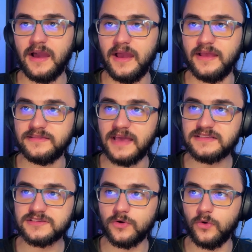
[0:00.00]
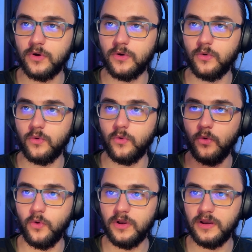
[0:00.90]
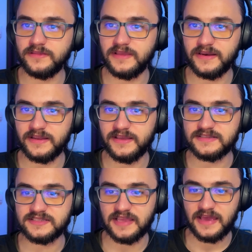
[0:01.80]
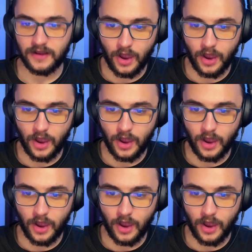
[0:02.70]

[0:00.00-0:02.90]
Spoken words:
and that's all there is there.